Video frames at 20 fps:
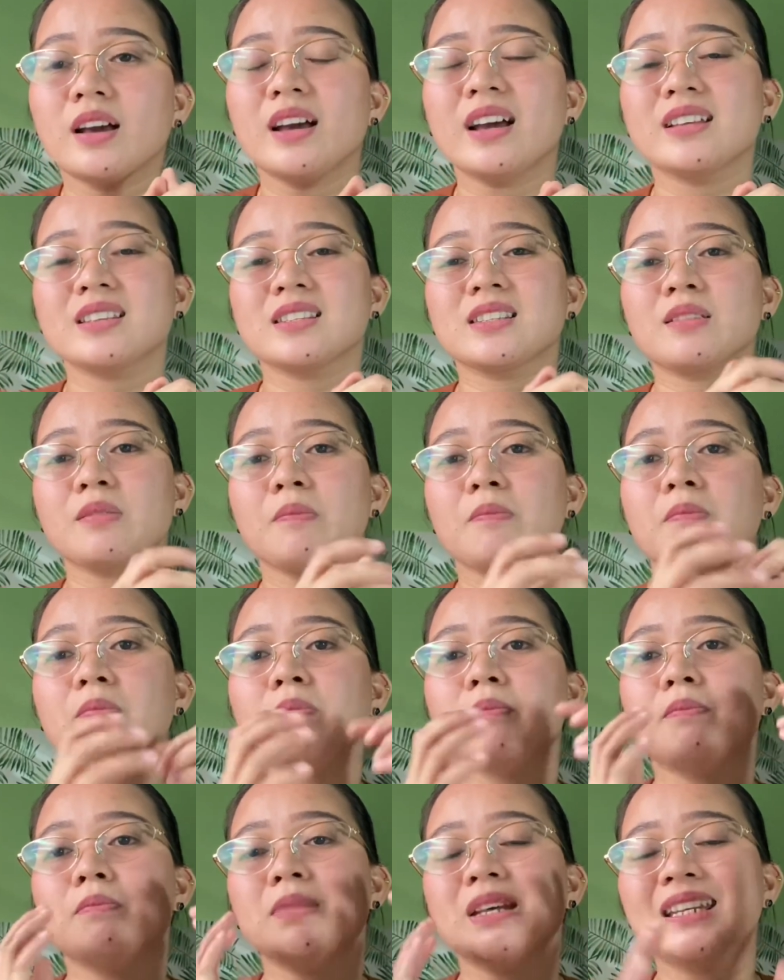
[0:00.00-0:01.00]
has a
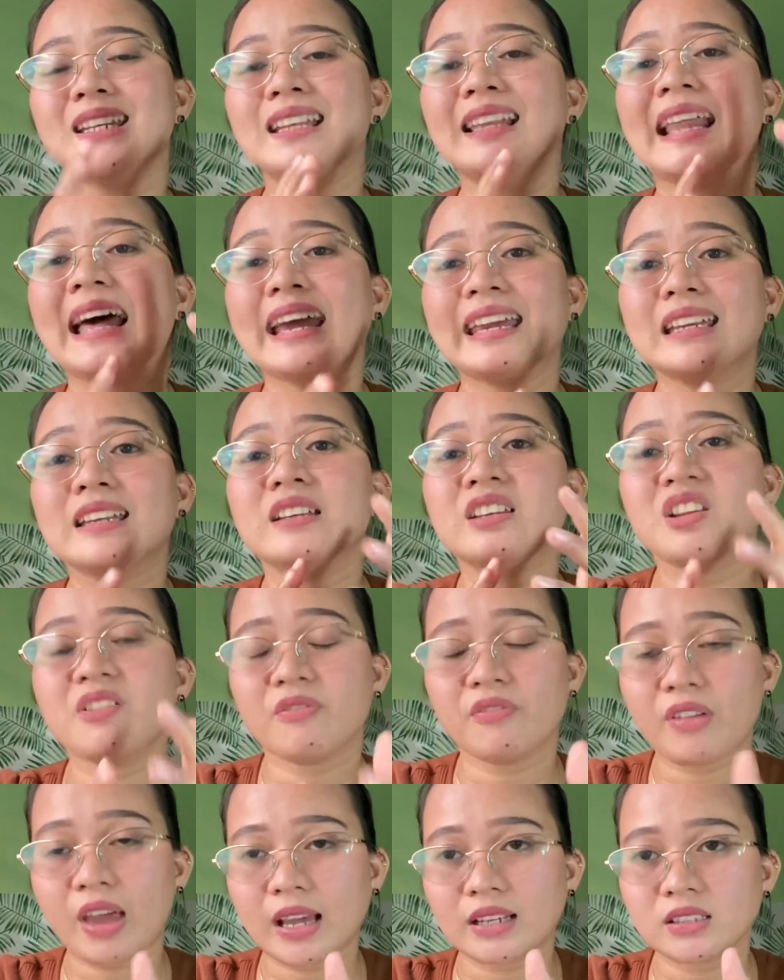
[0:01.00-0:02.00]
midline
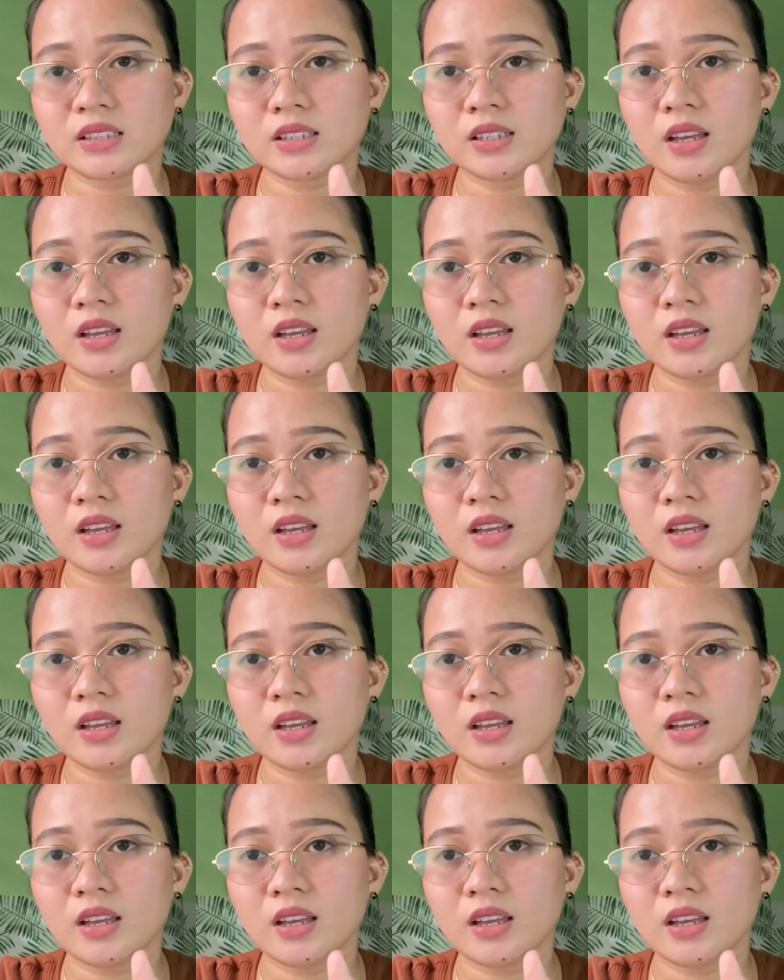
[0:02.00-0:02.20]
defect.